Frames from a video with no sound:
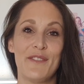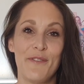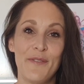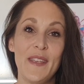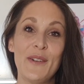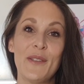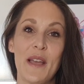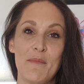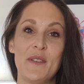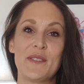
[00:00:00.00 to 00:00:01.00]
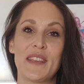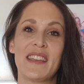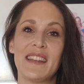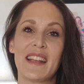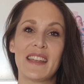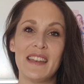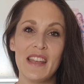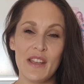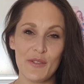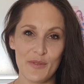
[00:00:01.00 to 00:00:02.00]
feel that music and that can
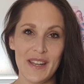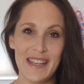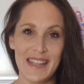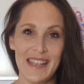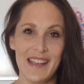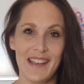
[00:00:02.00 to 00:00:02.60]
really